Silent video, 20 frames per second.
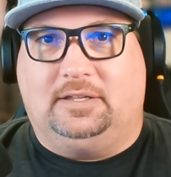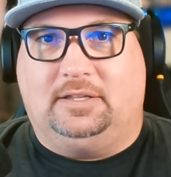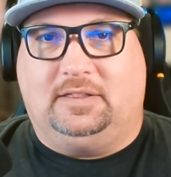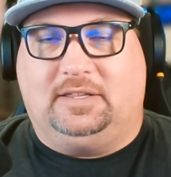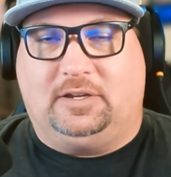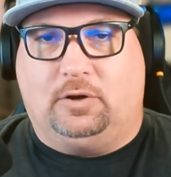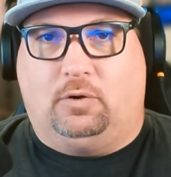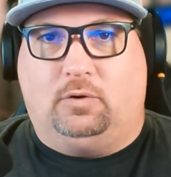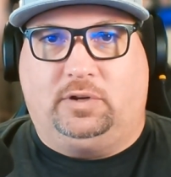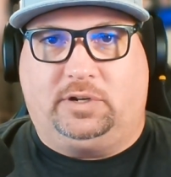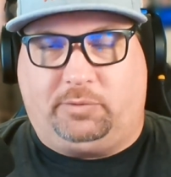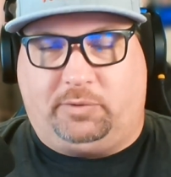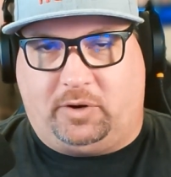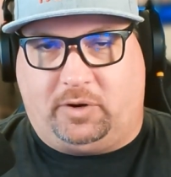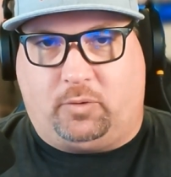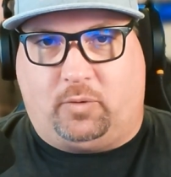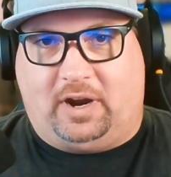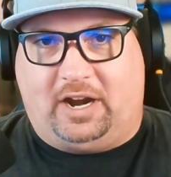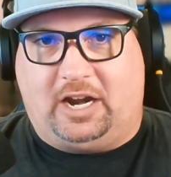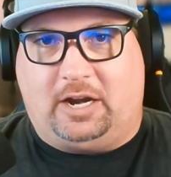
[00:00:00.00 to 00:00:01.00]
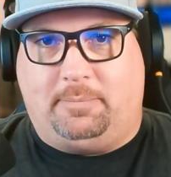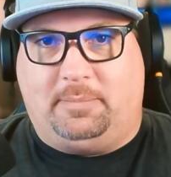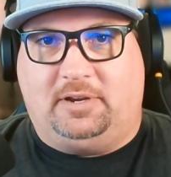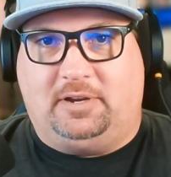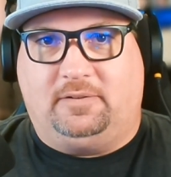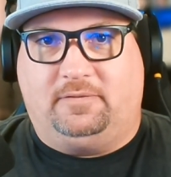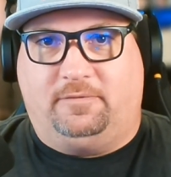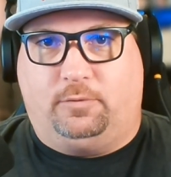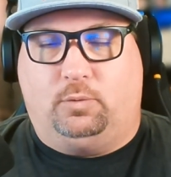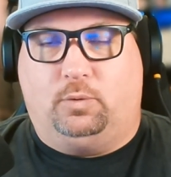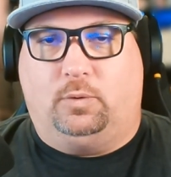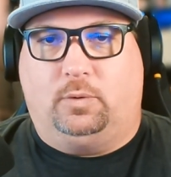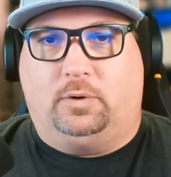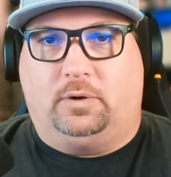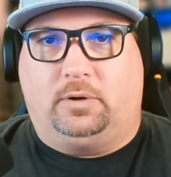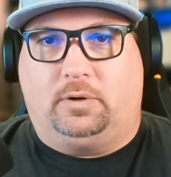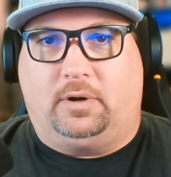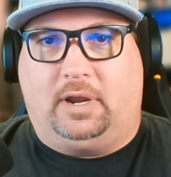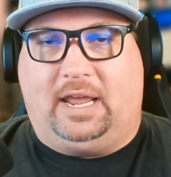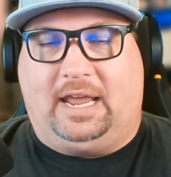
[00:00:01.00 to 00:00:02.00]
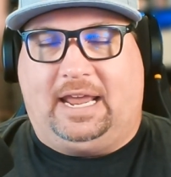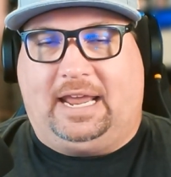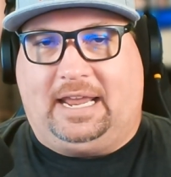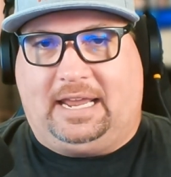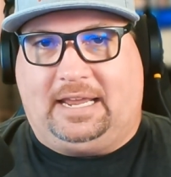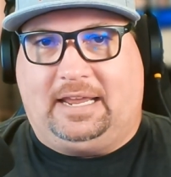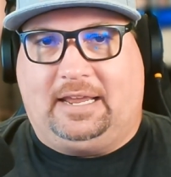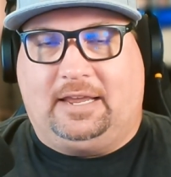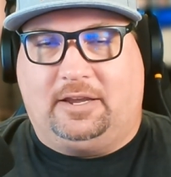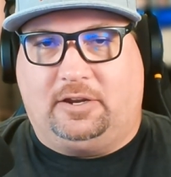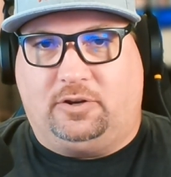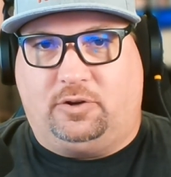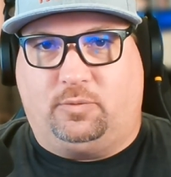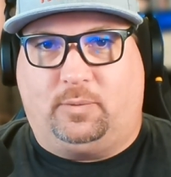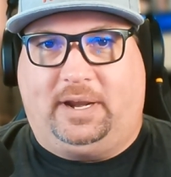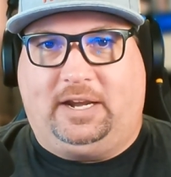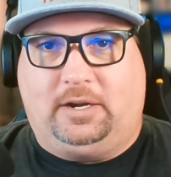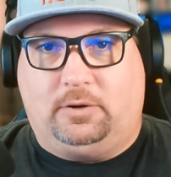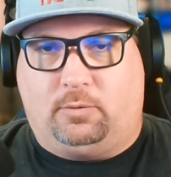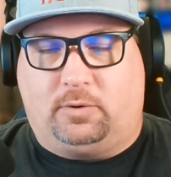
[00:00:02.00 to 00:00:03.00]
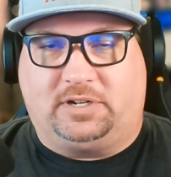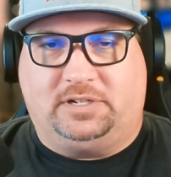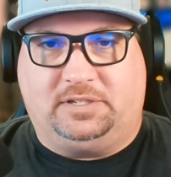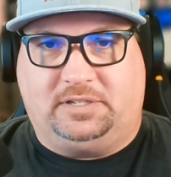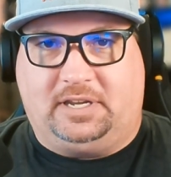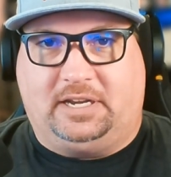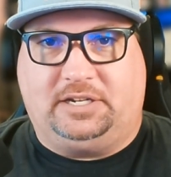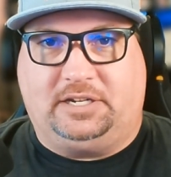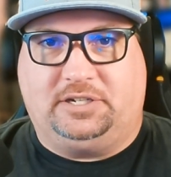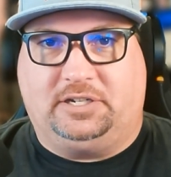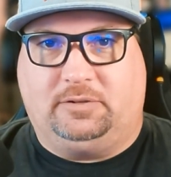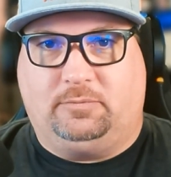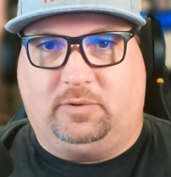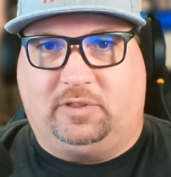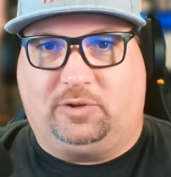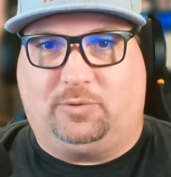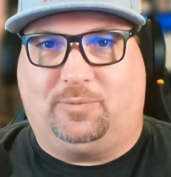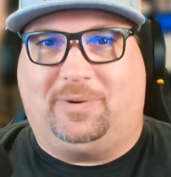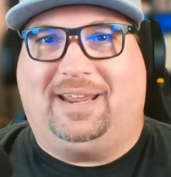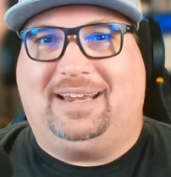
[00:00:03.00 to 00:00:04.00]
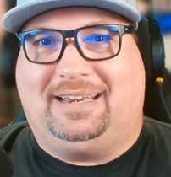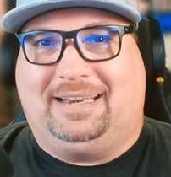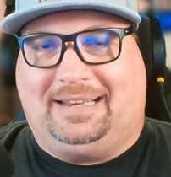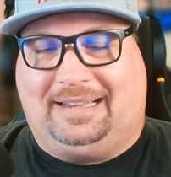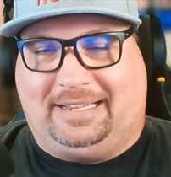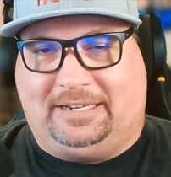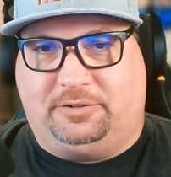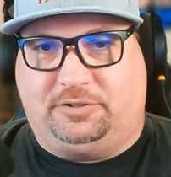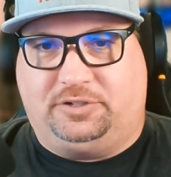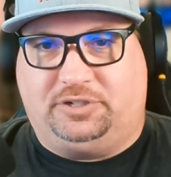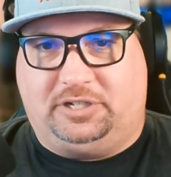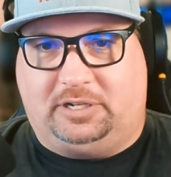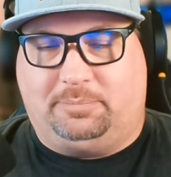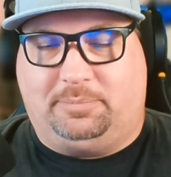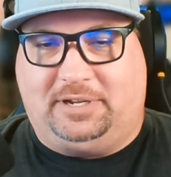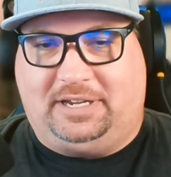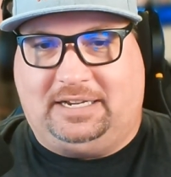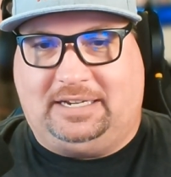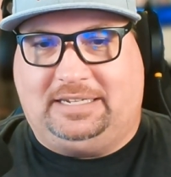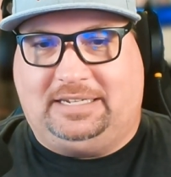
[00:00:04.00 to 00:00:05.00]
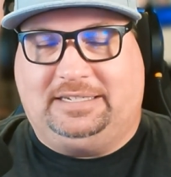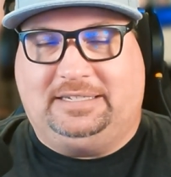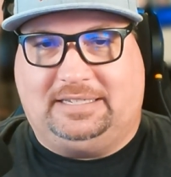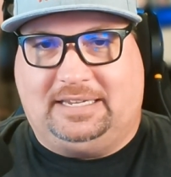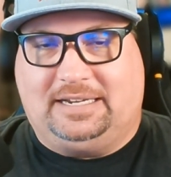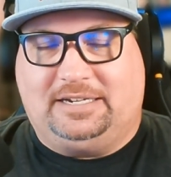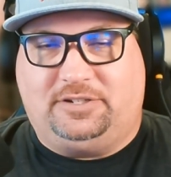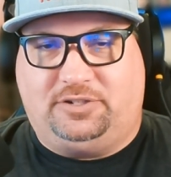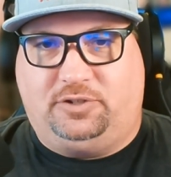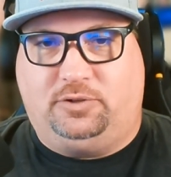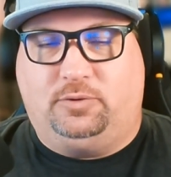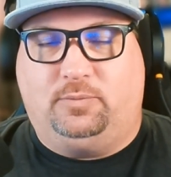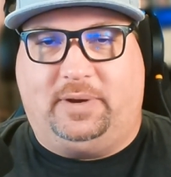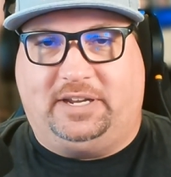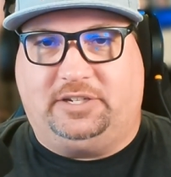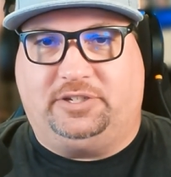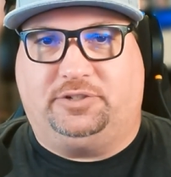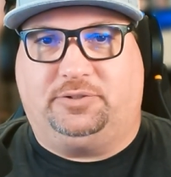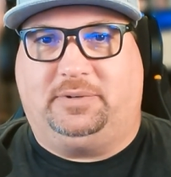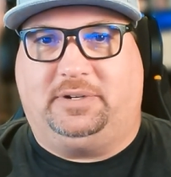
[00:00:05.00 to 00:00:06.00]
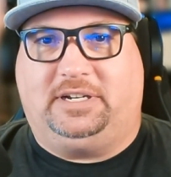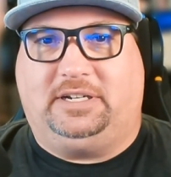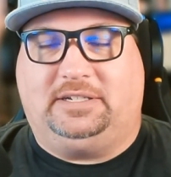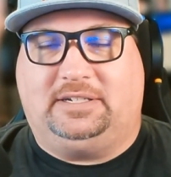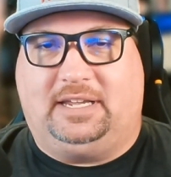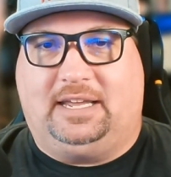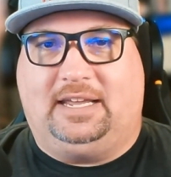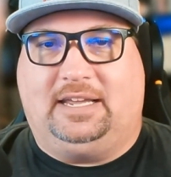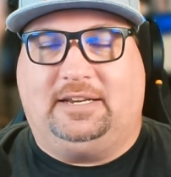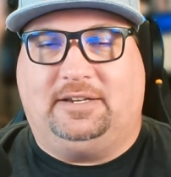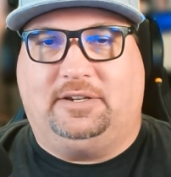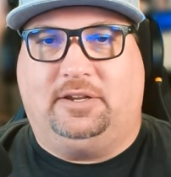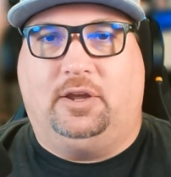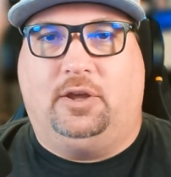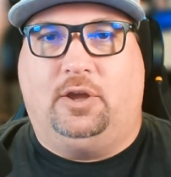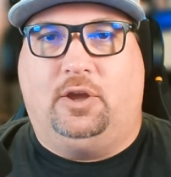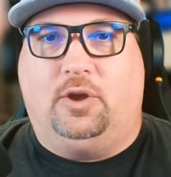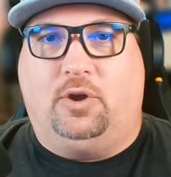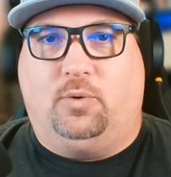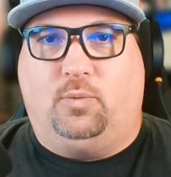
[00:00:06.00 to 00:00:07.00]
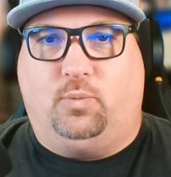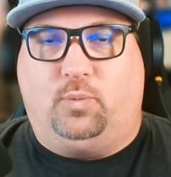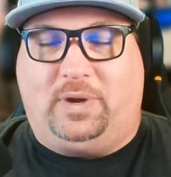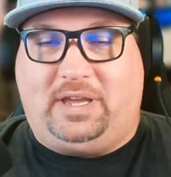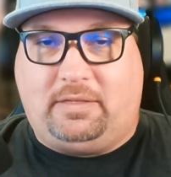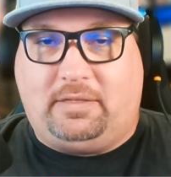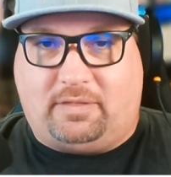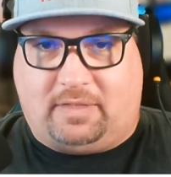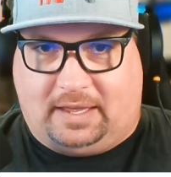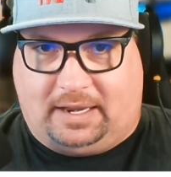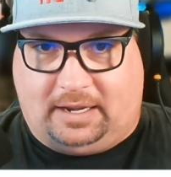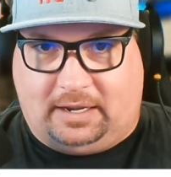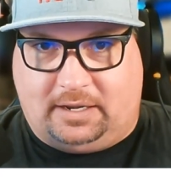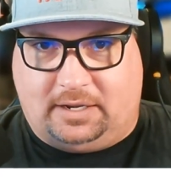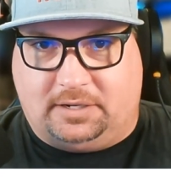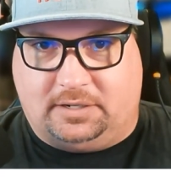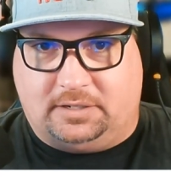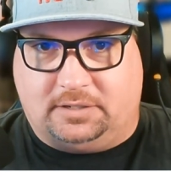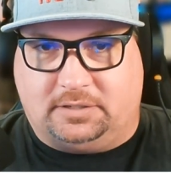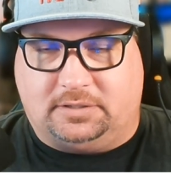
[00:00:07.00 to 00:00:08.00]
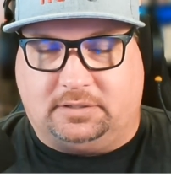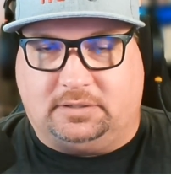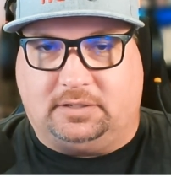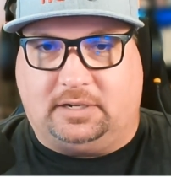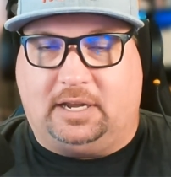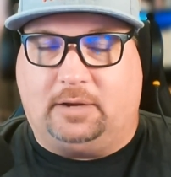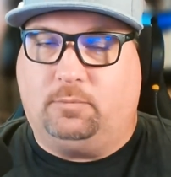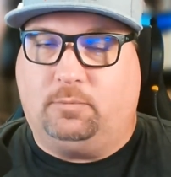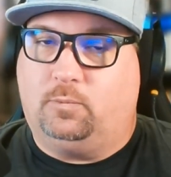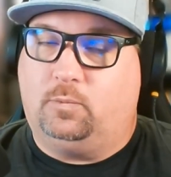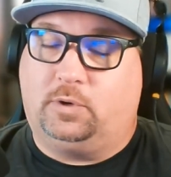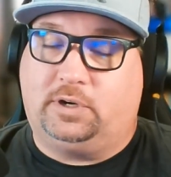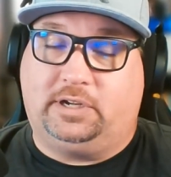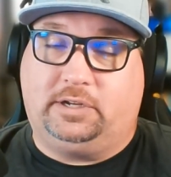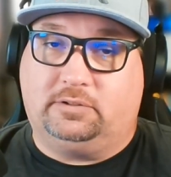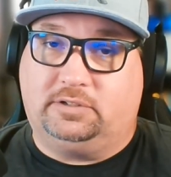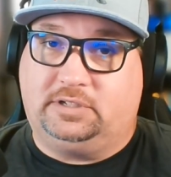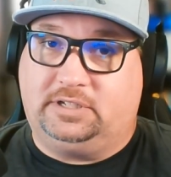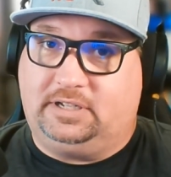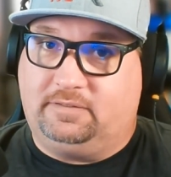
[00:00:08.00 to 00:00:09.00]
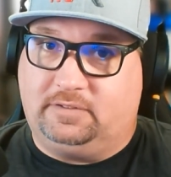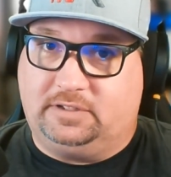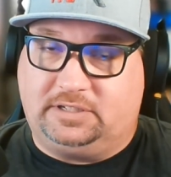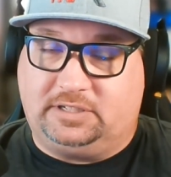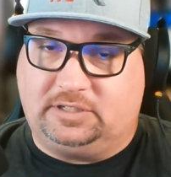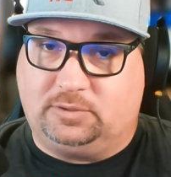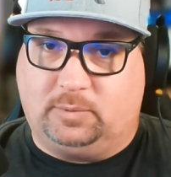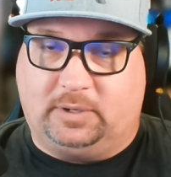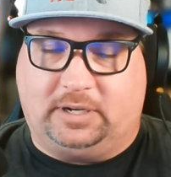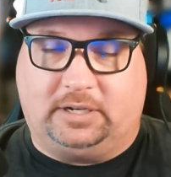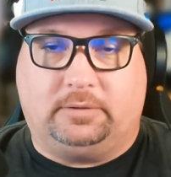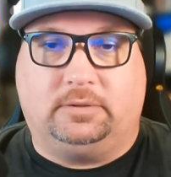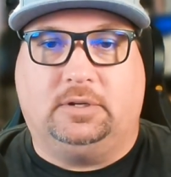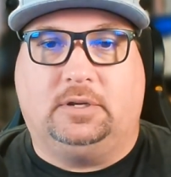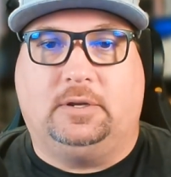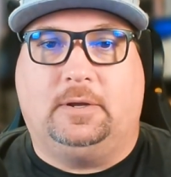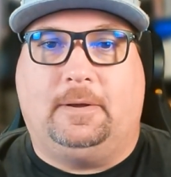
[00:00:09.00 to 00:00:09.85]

the only requirement for a great organization with great leadership. It is a two-way street. And we think, and we're guilty of this as well,